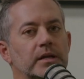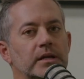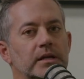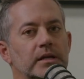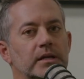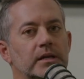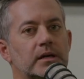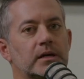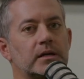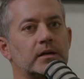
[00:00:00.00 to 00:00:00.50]

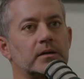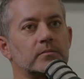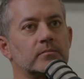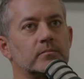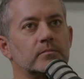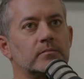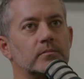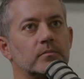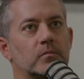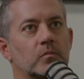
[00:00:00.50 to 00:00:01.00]
it
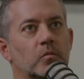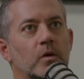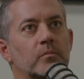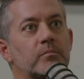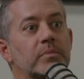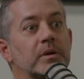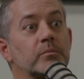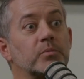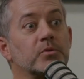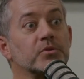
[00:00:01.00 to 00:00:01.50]
um, what
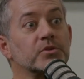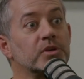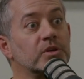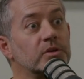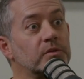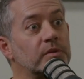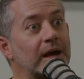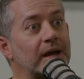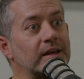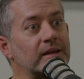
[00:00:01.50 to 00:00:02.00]
people
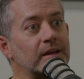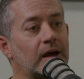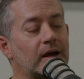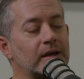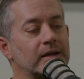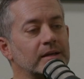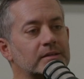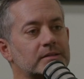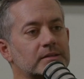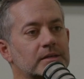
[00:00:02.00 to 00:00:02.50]
do that
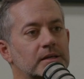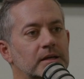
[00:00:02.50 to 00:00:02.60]
night.